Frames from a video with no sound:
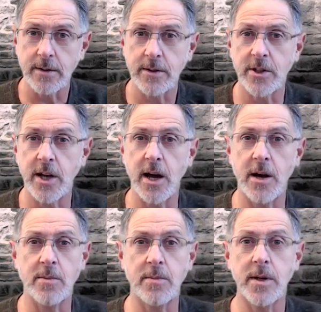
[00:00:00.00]

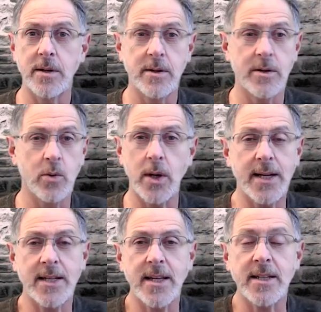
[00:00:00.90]
Some,
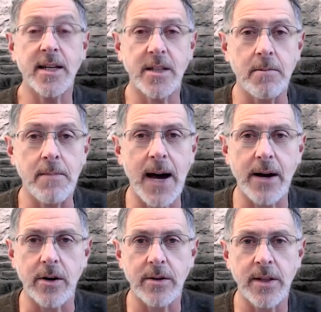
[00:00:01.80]
it doesn't
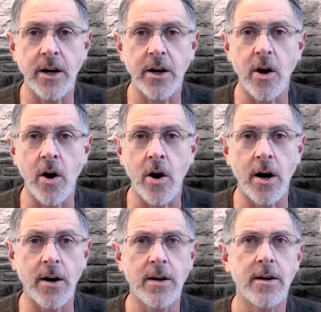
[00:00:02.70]
matter. There
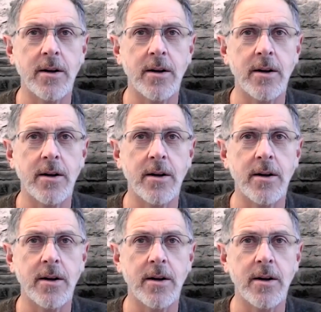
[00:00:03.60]
are